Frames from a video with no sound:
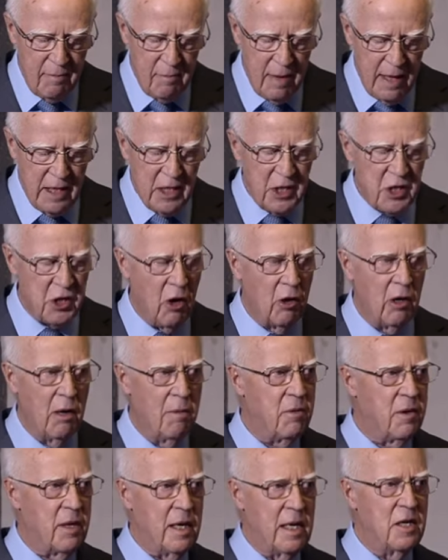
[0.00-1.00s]
many
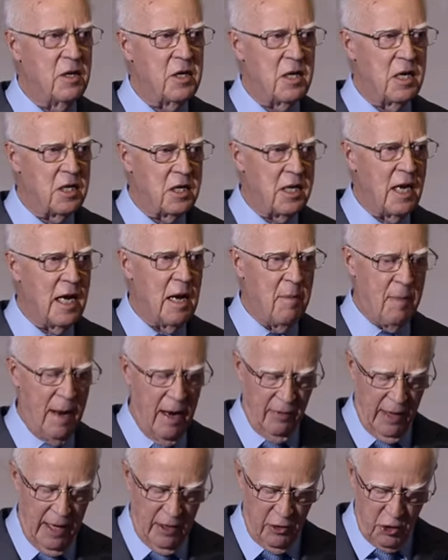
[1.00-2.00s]
solemn things to say
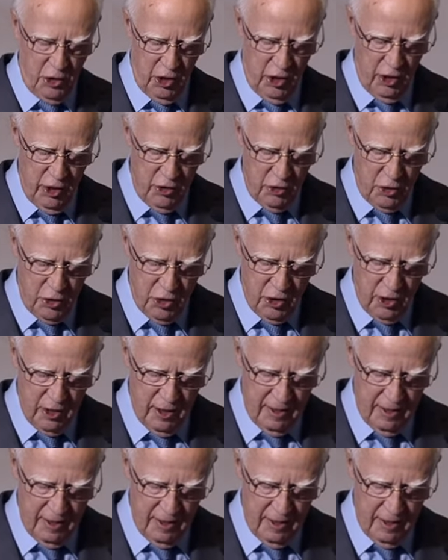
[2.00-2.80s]
about that church.